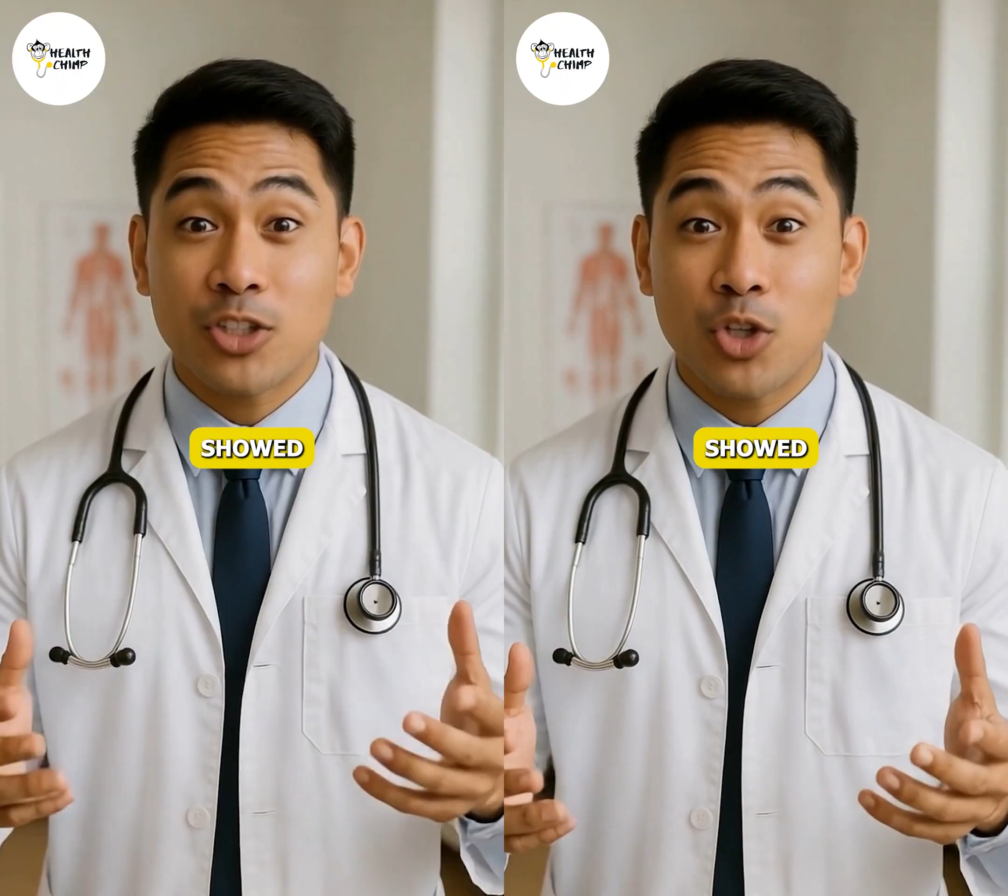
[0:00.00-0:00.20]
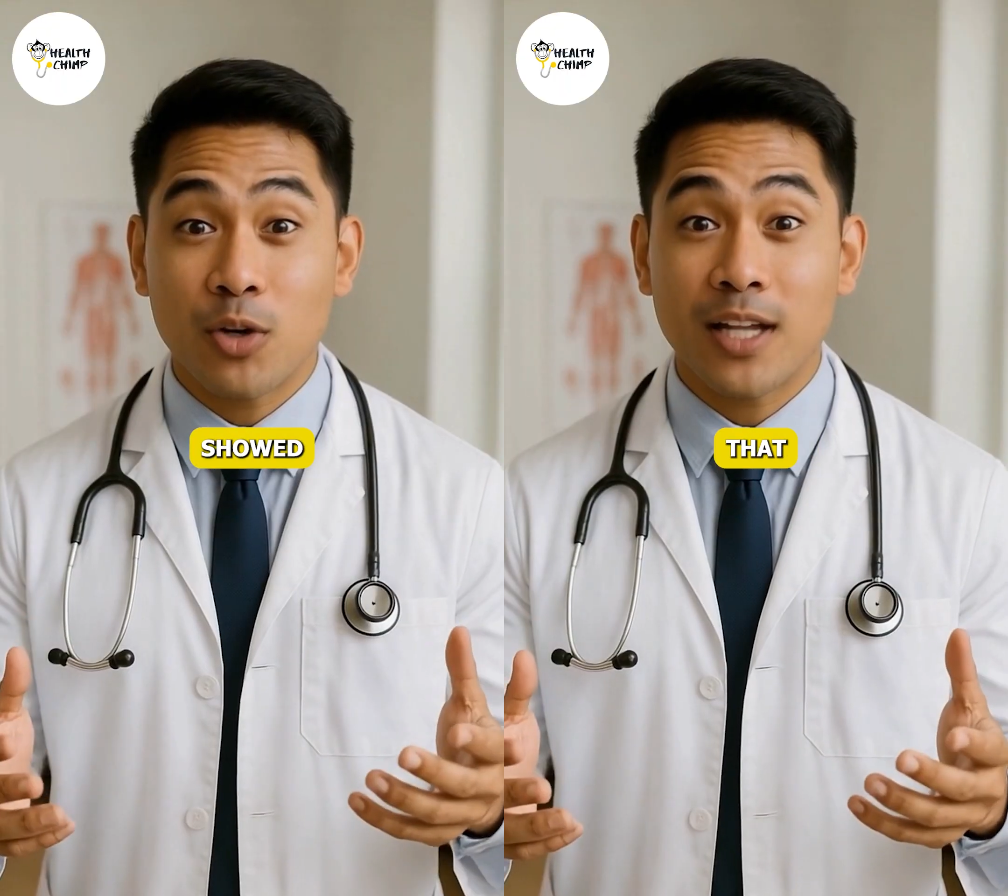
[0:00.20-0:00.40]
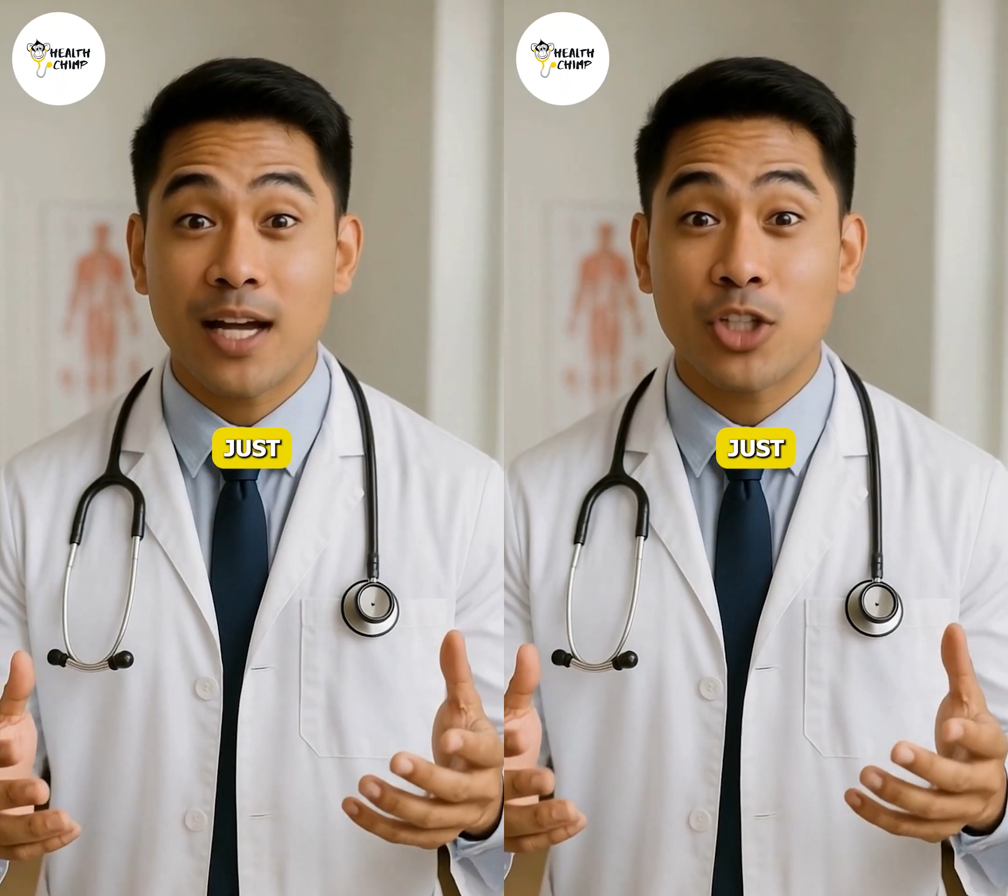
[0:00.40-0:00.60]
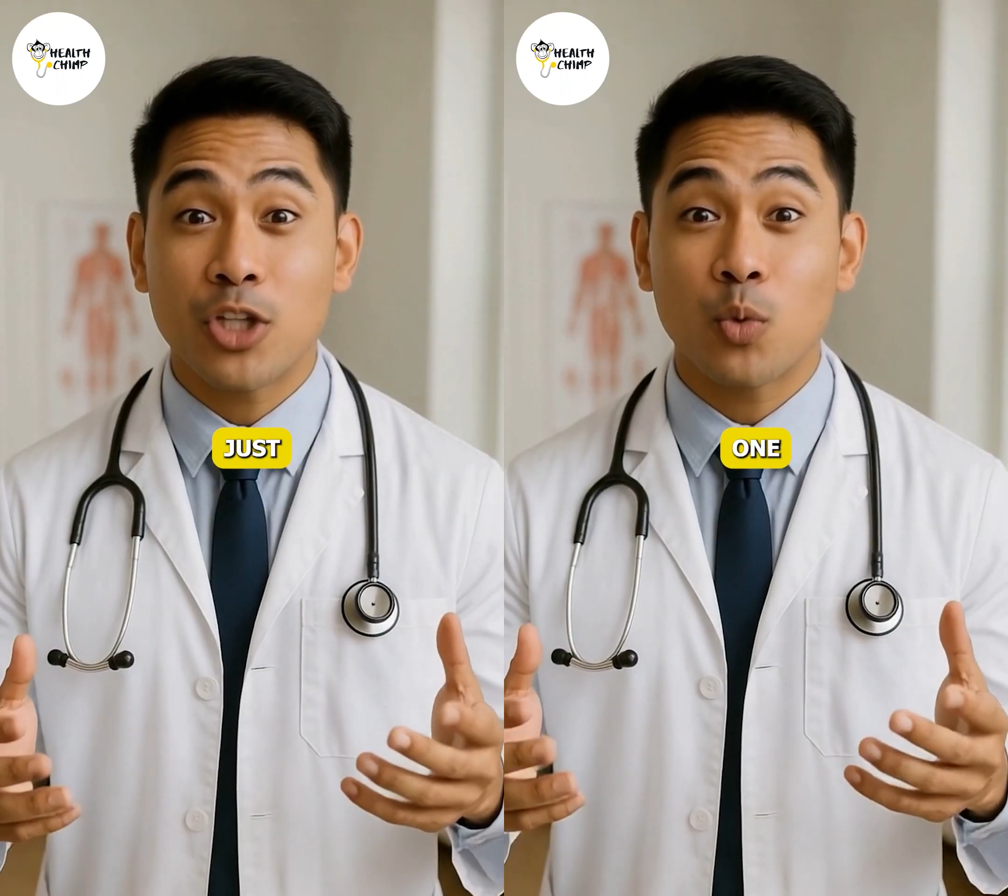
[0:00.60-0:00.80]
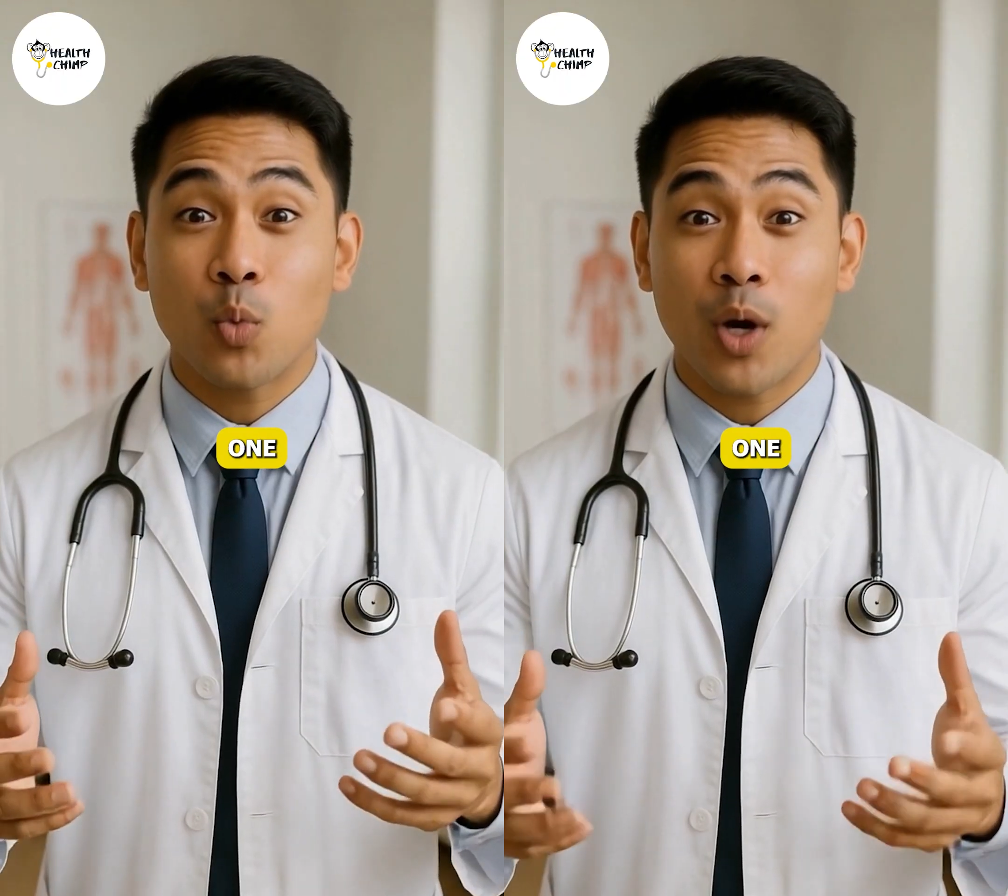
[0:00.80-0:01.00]
showed that
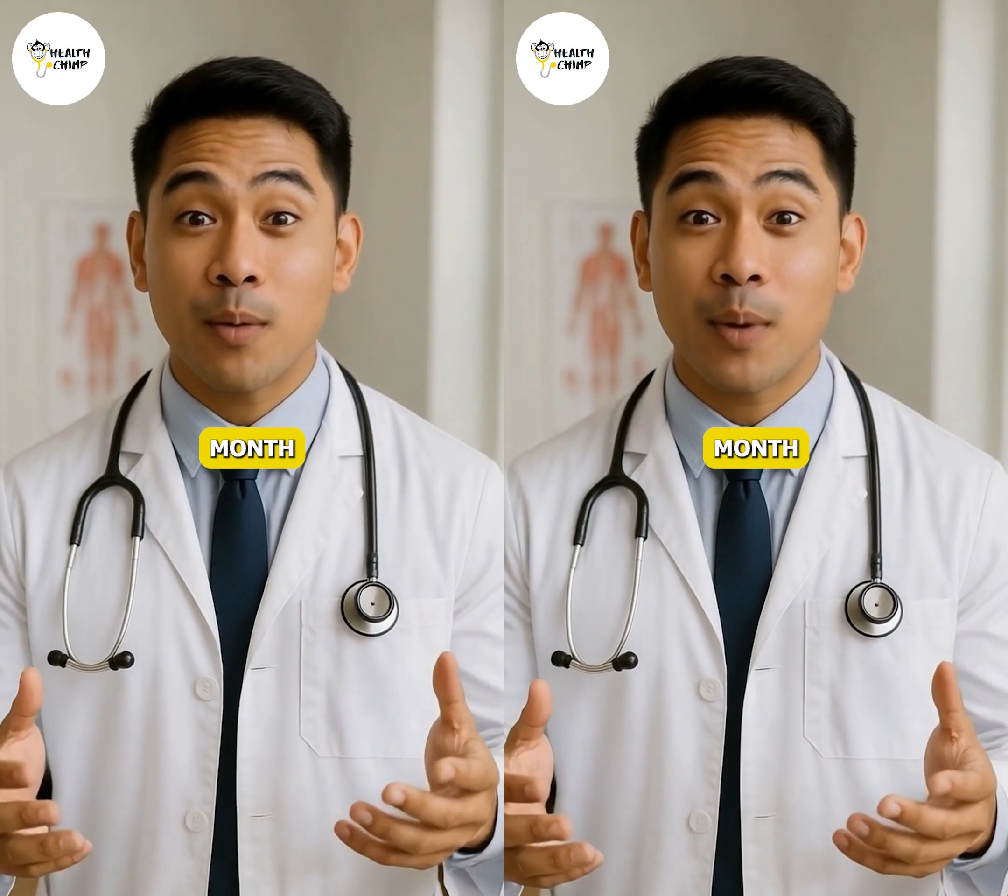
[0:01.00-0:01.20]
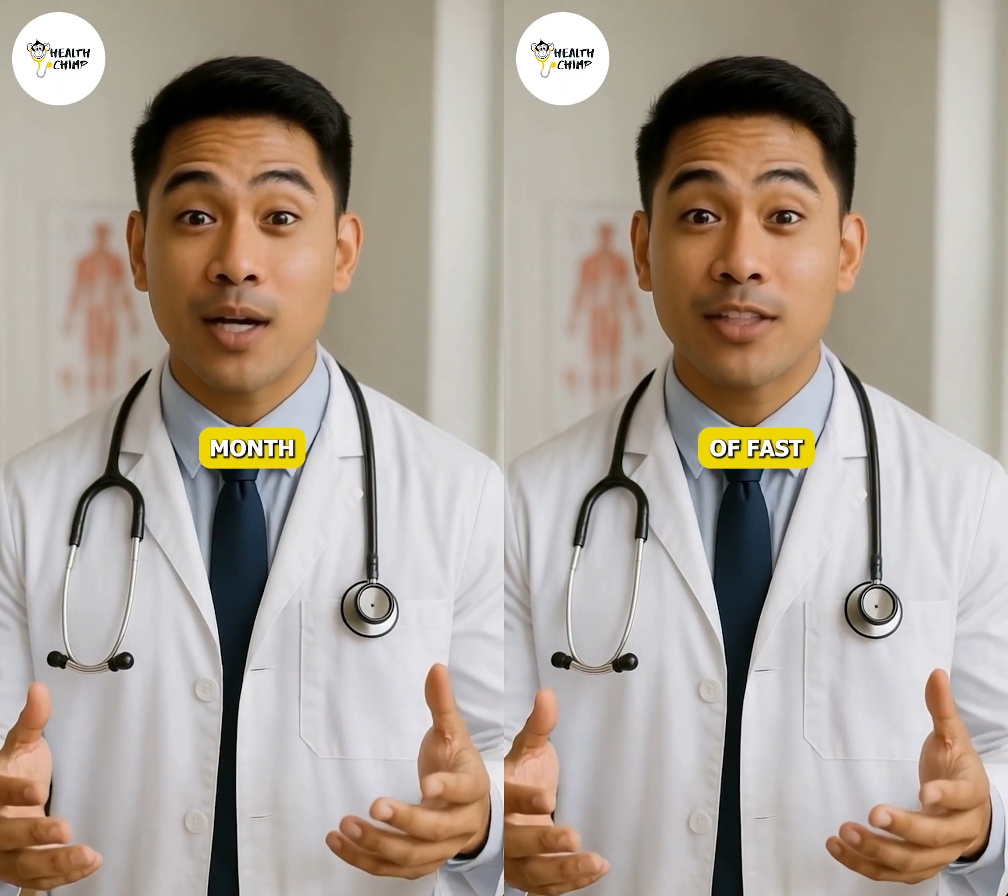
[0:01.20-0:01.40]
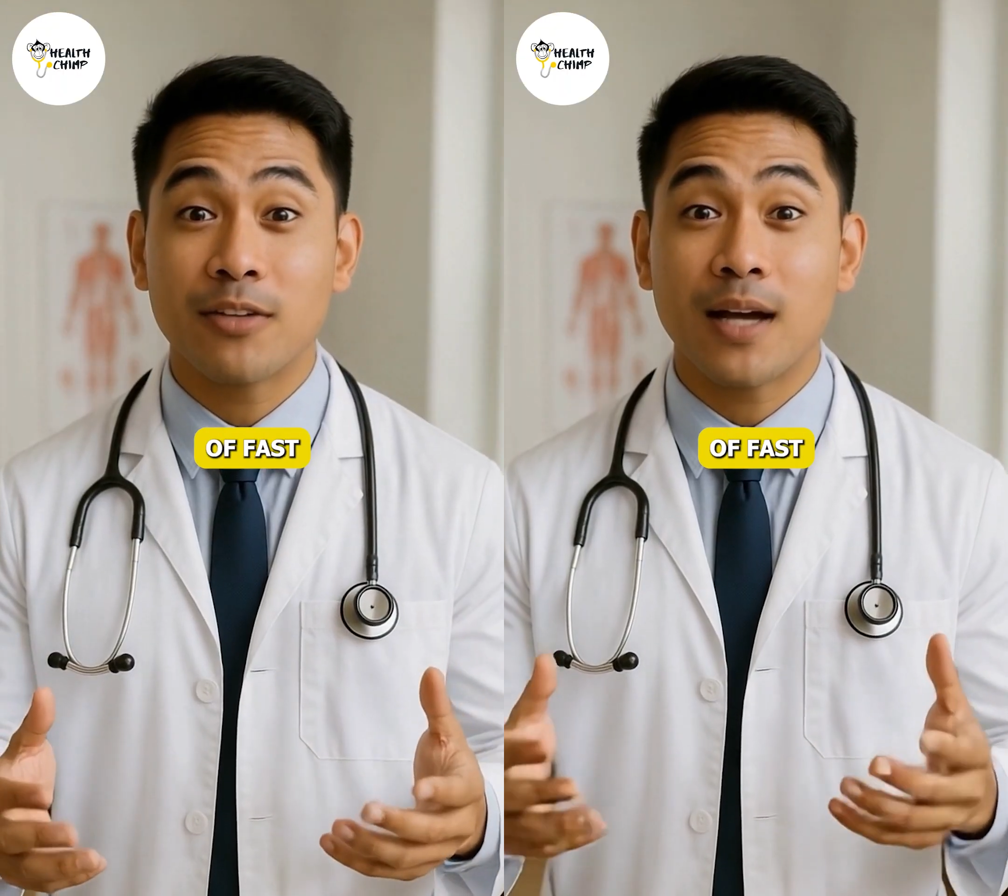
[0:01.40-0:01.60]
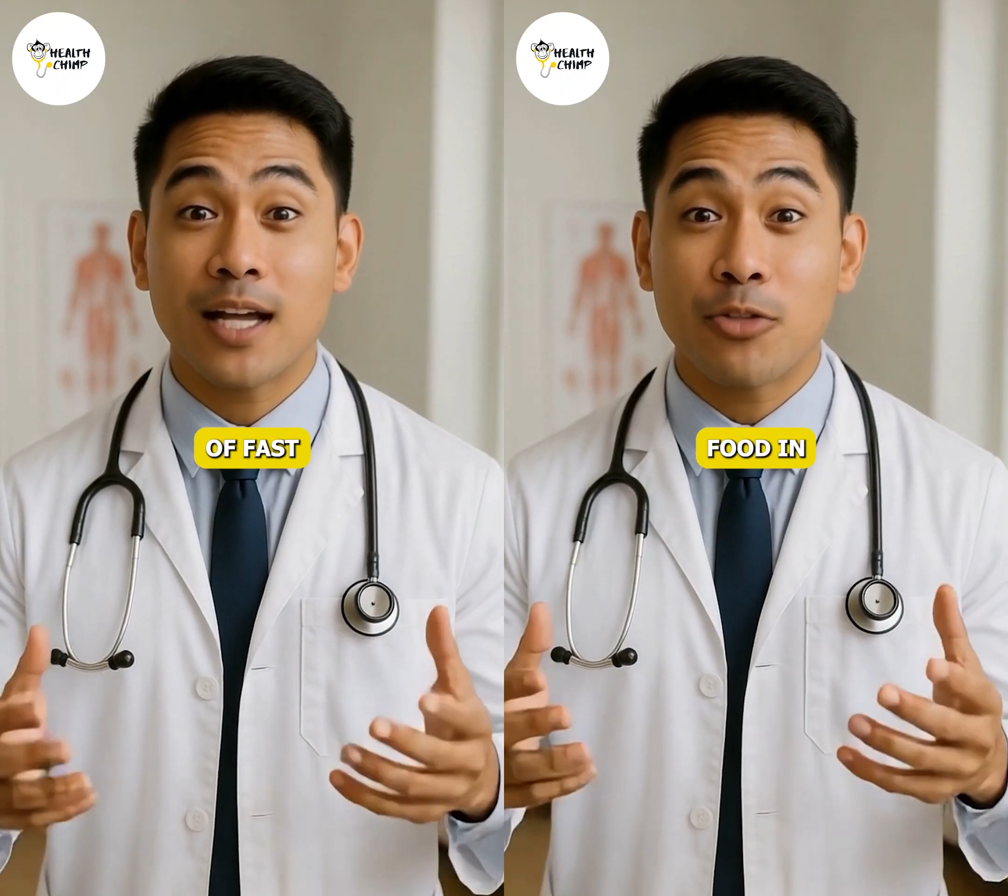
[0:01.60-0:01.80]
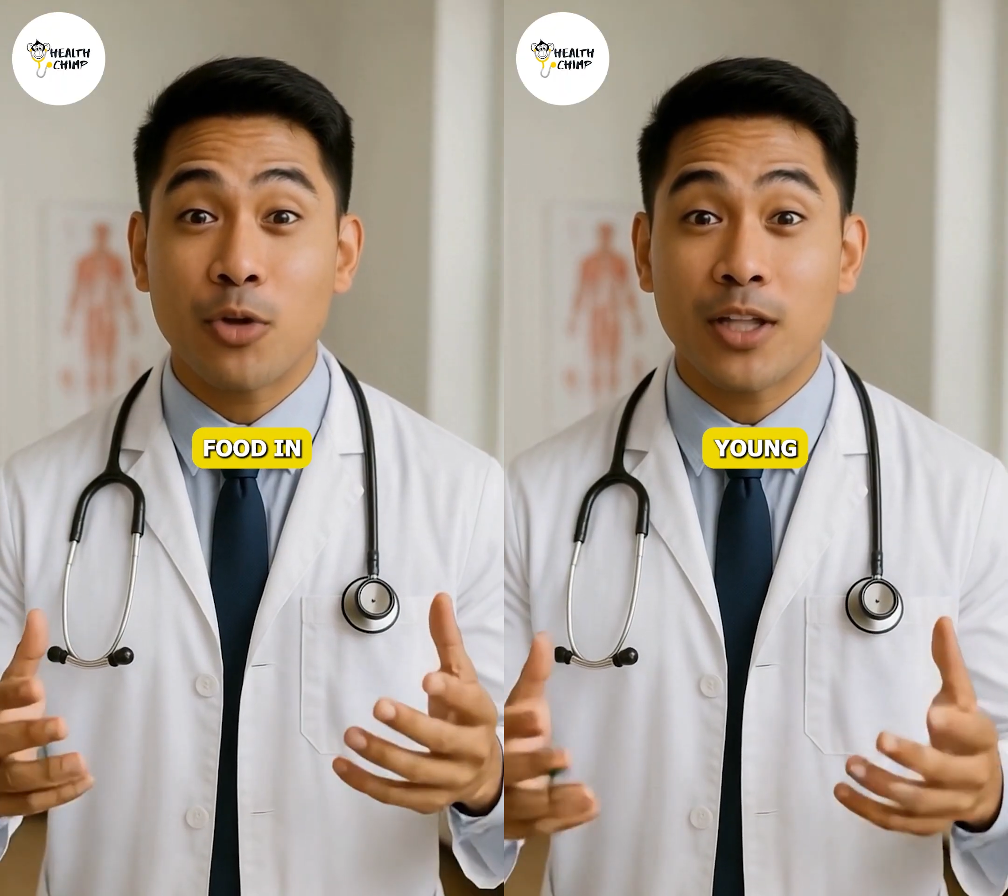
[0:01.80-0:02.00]
just one month of
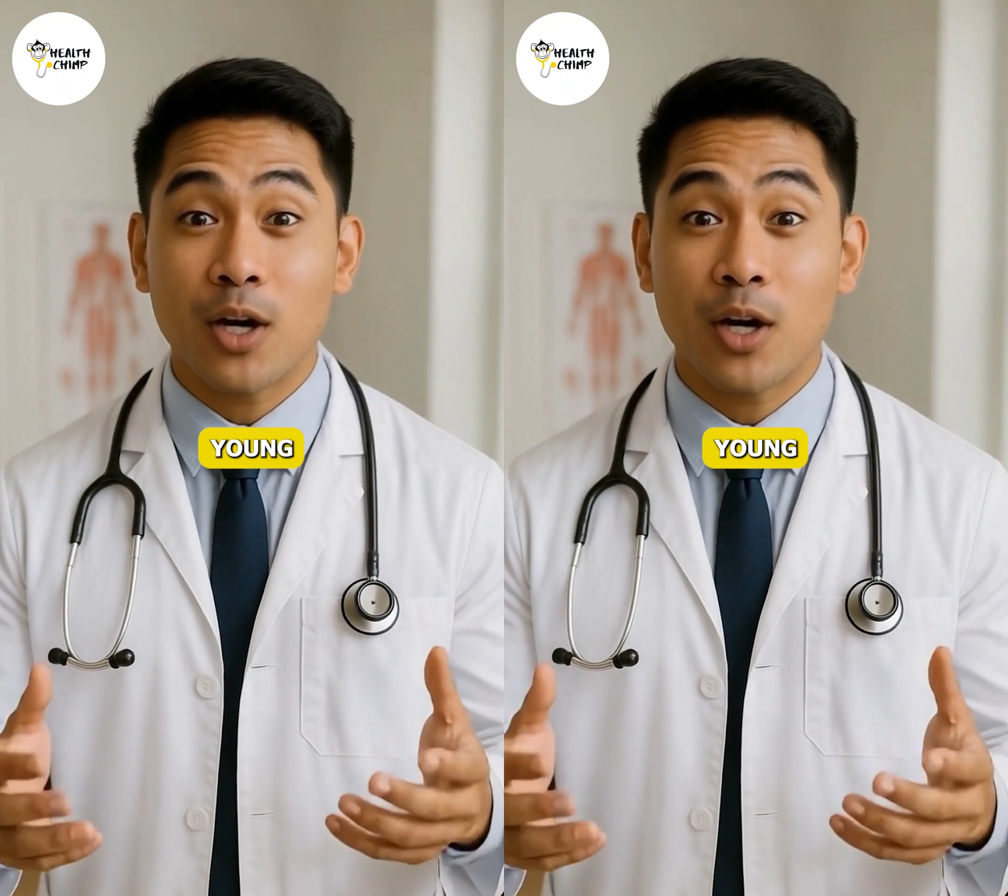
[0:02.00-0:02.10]
fast food in